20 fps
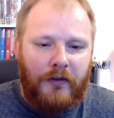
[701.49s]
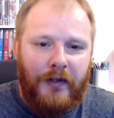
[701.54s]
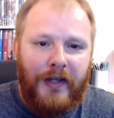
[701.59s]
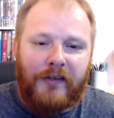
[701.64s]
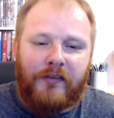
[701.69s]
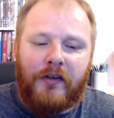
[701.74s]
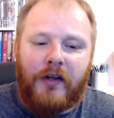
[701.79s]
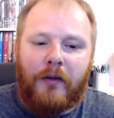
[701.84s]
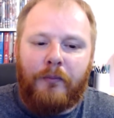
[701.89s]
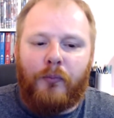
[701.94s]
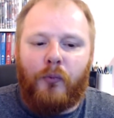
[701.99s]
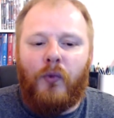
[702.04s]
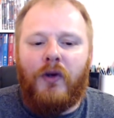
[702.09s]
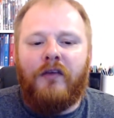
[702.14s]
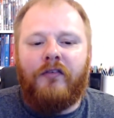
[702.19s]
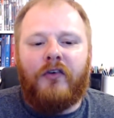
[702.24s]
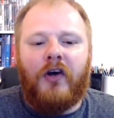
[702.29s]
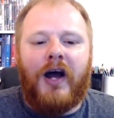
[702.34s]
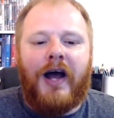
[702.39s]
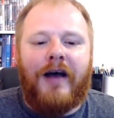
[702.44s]
Next up,
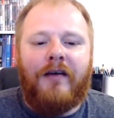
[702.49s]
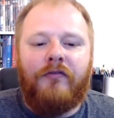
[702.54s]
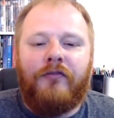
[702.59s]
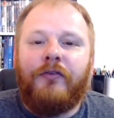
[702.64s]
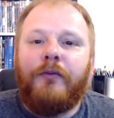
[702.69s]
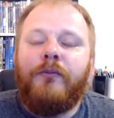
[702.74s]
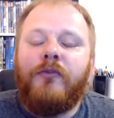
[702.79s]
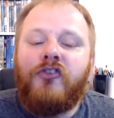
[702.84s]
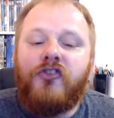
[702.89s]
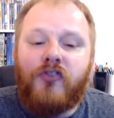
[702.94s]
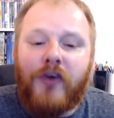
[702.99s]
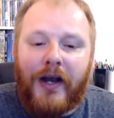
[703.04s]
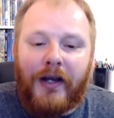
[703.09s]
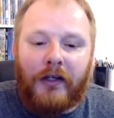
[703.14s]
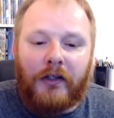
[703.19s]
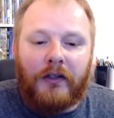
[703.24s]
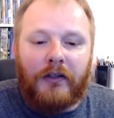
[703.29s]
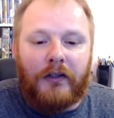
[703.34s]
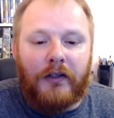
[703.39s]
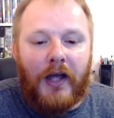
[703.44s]
we've got Anthem's
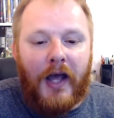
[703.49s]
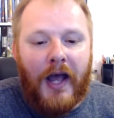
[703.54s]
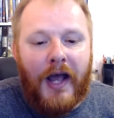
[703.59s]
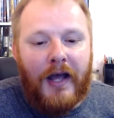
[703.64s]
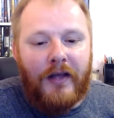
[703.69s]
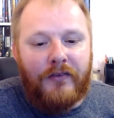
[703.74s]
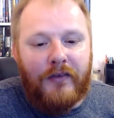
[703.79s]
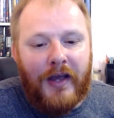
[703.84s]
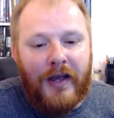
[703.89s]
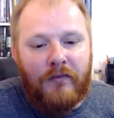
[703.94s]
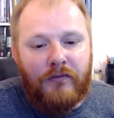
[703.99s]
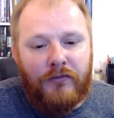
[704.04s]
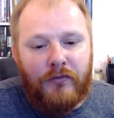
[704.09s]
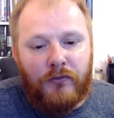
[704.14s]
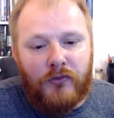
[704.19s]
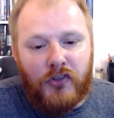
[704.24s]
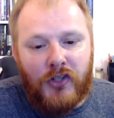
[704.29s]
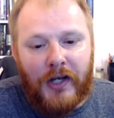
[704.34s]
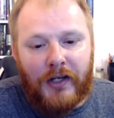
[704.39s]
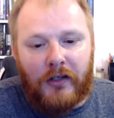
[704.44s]
Dragon at
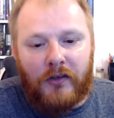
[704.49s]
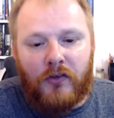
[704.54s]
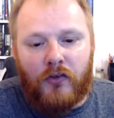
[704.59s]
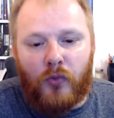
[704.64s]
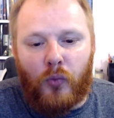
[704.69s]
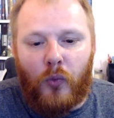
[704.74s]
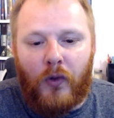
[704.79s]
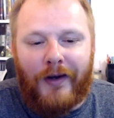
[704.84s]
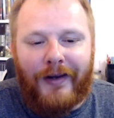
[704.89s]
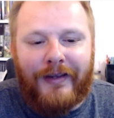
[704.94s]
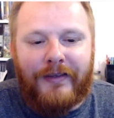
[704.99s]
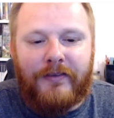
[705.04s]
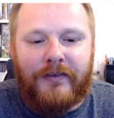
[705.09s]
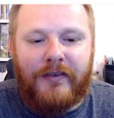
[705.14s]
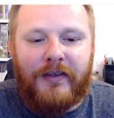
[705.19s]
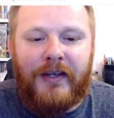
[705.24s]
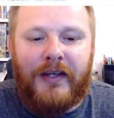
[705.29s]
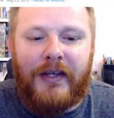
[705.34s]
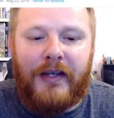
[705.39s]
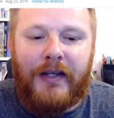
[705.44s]
Anthem Dragons
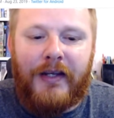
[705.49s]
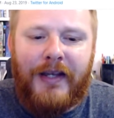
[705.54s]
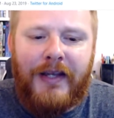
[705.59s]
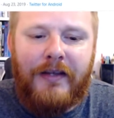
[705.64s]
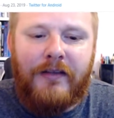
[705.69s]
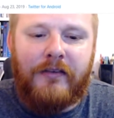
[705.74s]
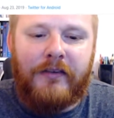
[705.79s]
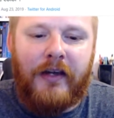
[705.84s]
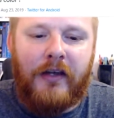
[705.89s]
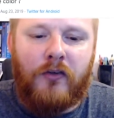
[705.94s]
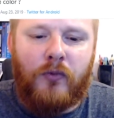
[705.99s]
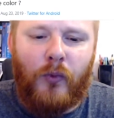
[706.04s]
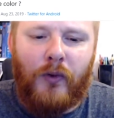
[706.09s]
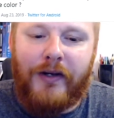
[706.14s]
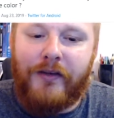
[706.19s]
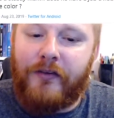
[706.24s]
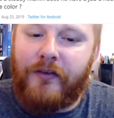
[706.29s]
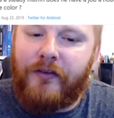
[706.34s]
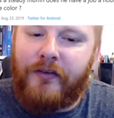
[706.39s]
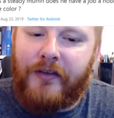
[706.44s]
YT, and he says,
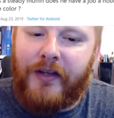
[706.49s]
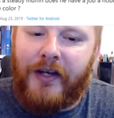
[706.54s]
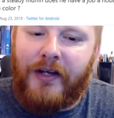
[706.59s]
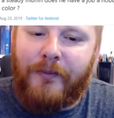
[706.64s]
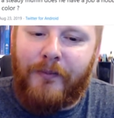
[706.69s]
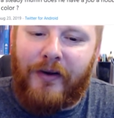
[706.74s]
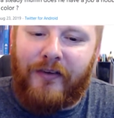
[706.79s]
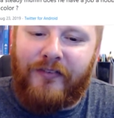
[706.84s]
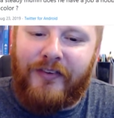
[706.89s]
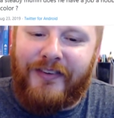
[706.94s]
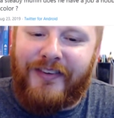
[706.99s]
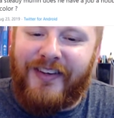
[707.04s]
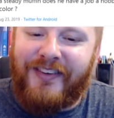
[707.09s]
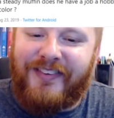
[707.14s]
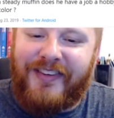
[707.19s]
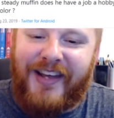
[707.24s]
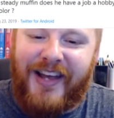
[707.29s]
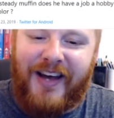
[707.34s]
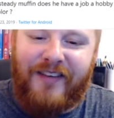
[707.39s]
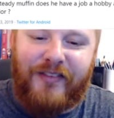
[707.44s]
what is a Steadymuffin?
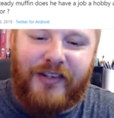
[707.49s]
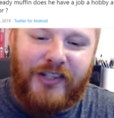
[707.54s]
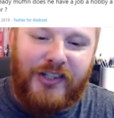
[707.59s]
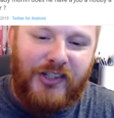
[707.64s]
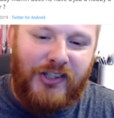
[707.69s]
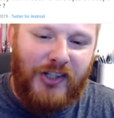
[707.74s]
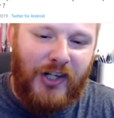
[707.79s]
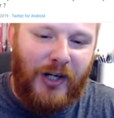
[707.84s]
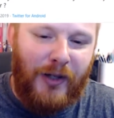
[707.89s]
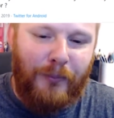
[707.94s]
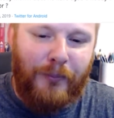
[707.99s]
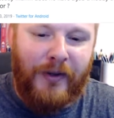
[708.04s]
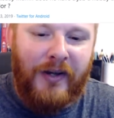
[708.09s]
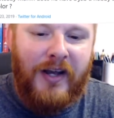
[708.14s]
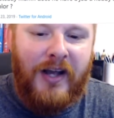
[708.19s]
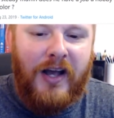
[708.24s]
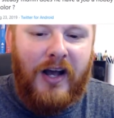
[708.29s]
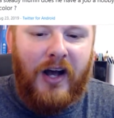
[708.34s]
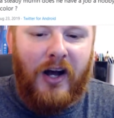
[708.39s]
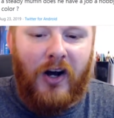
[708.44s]
Does he have a job,
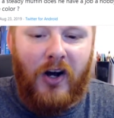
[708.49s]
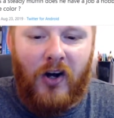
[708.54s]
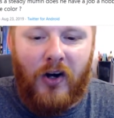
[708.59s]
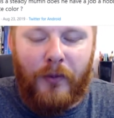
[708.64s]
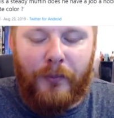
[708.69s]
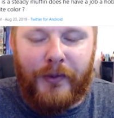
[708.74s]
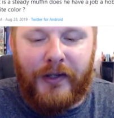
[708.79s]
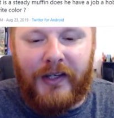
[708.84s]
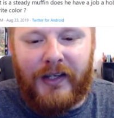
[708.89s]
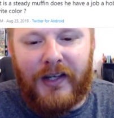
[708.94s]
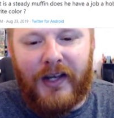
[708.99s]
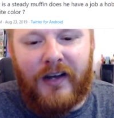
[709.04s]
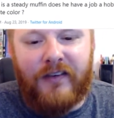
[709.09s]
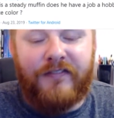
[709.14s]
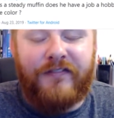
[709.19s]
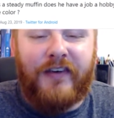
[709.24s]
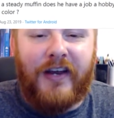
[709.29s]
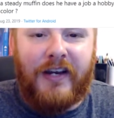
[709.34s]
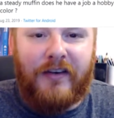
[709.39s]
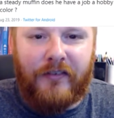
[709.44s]
a hobby, a
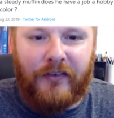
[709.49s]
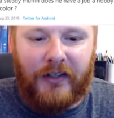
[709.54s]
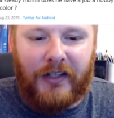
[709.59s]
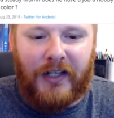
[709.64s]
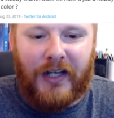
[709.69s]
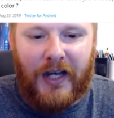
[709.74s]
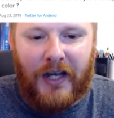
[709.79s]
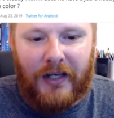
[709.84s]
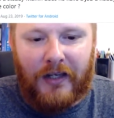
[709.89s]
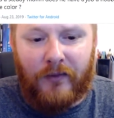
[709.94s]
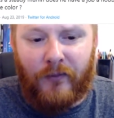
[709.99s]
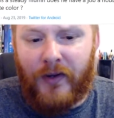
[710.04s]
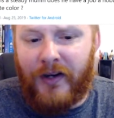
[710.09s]
favourite colour?